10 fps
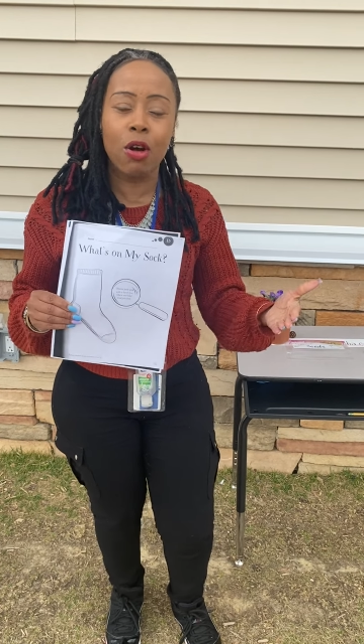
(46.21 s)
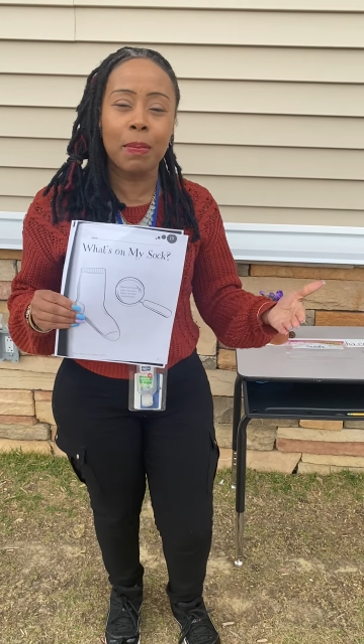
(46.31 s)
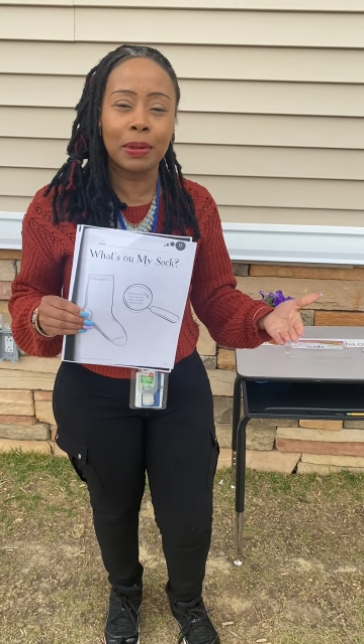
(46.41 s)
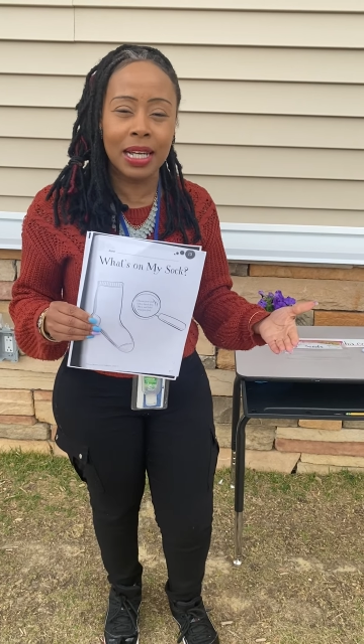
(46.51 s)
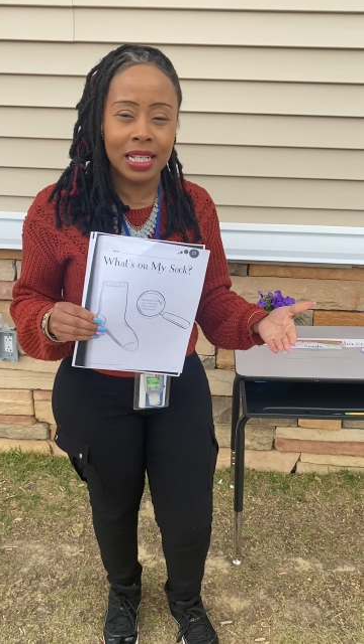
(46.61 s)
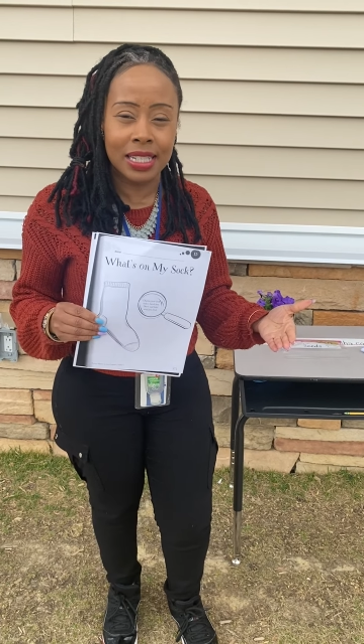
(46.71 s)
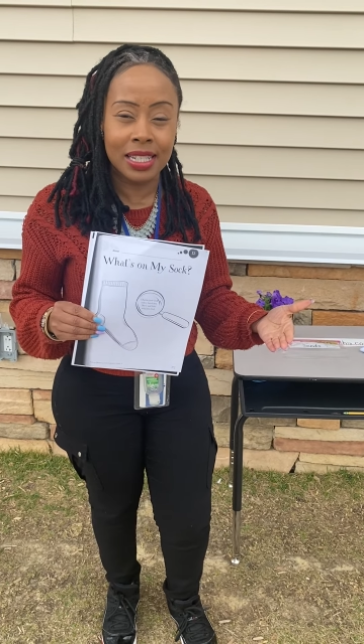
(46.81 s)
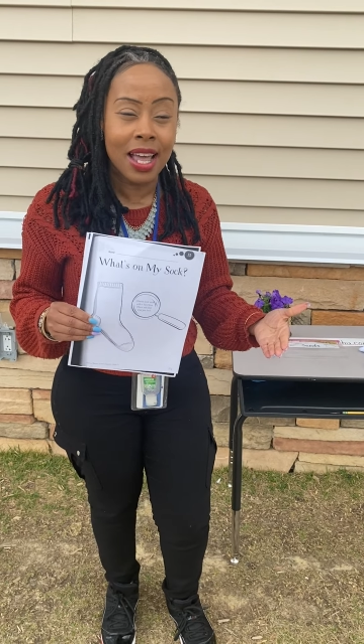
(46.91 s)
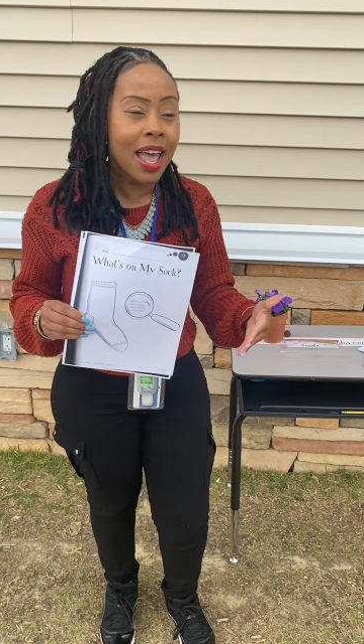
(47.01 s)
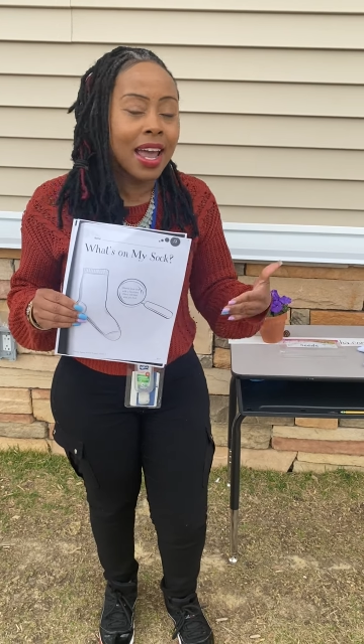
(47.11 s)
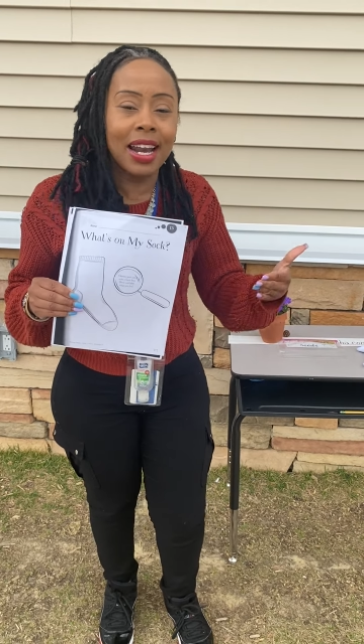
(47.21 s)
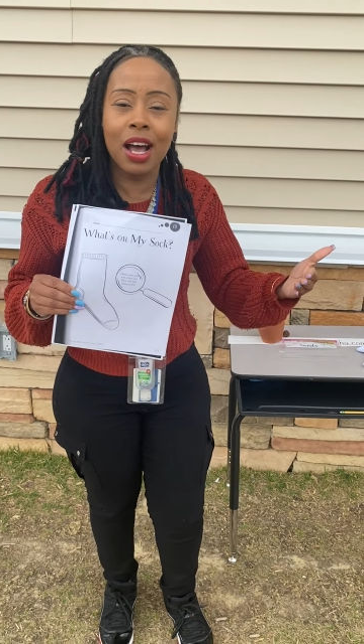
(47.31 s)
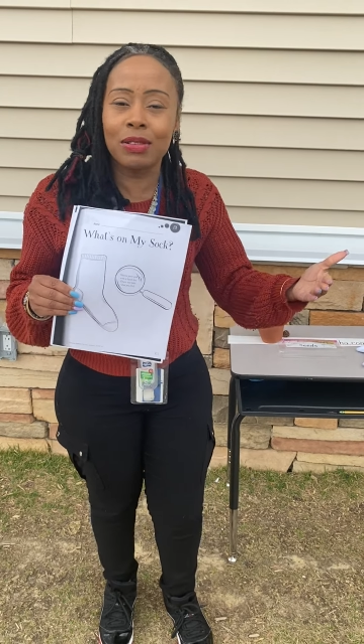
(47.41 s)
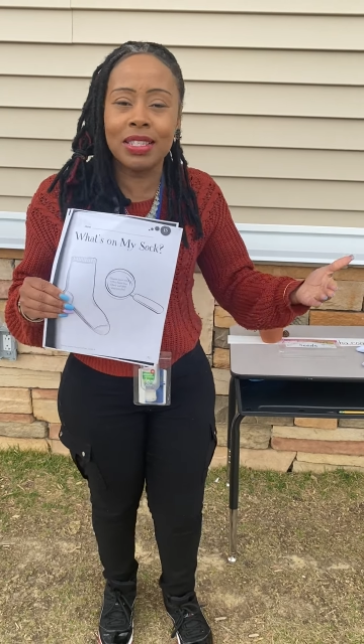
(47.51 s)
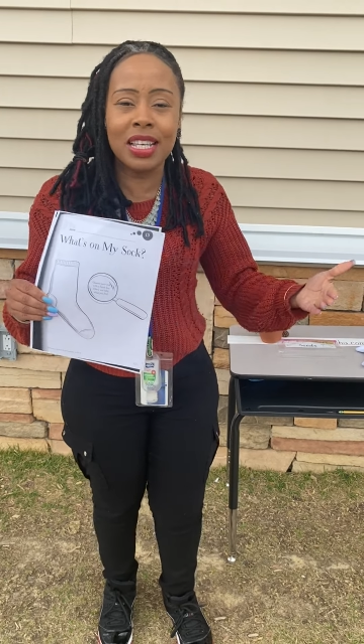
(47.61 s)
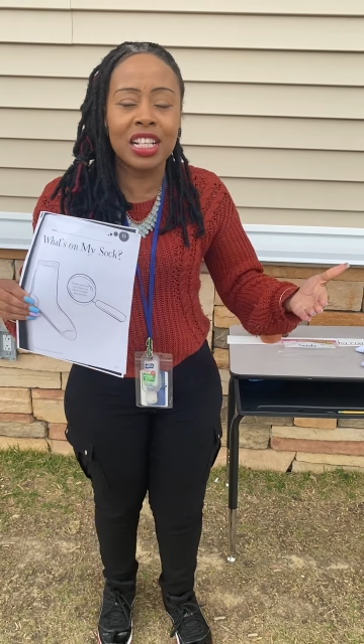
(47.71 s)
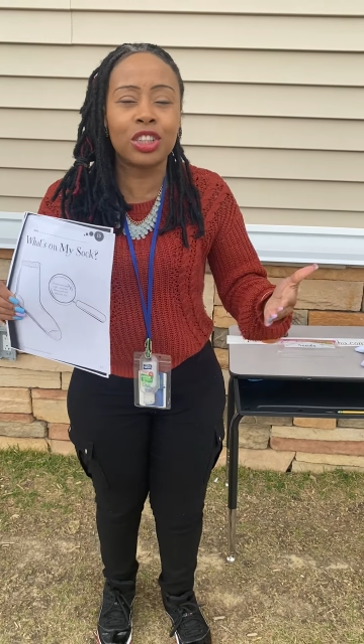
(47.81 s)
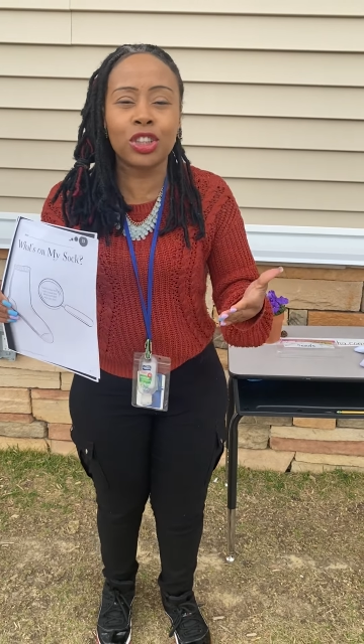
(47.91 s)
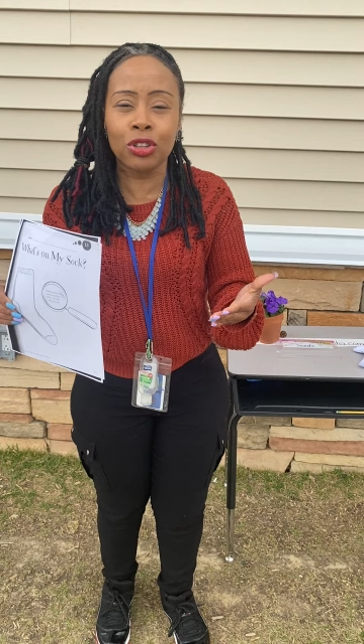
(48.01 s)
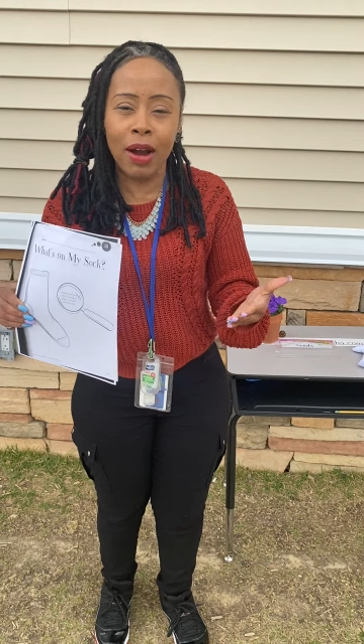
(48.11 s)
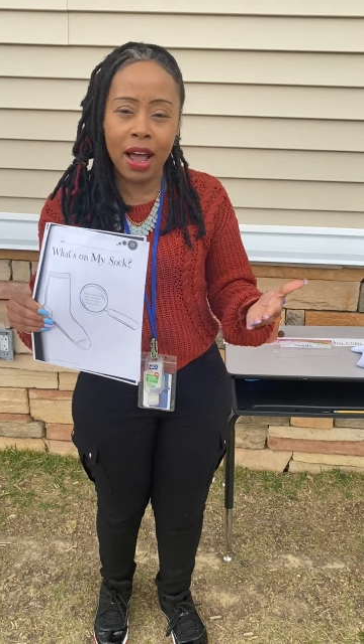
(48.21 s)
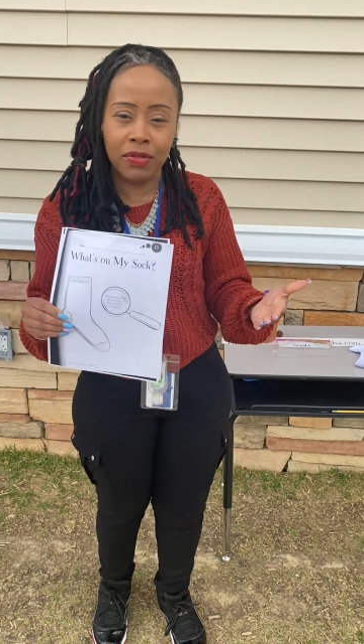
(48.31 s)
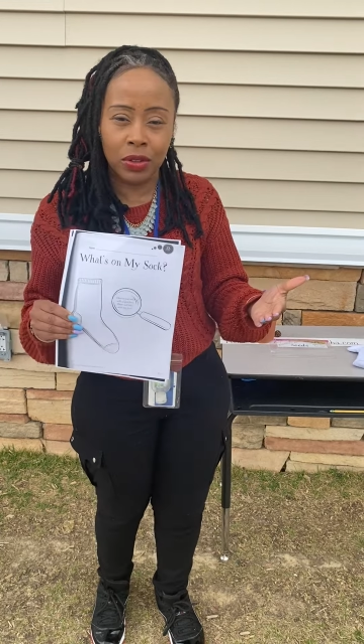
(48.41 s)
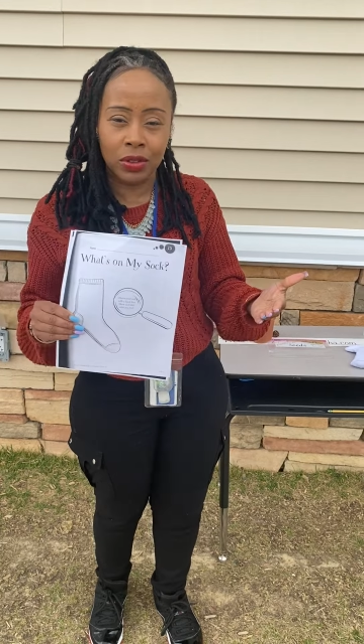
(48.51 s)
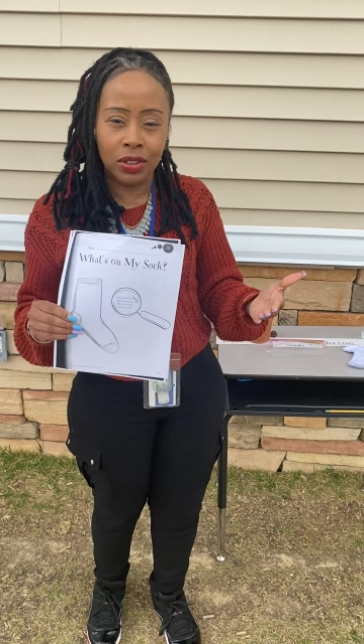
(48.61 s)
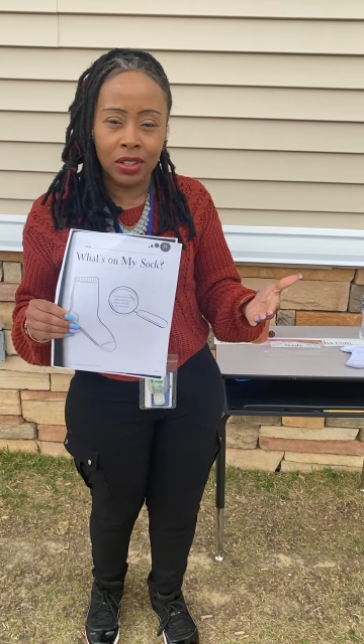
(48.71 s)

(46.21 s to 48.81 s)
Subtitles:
are planted and how seeds travel.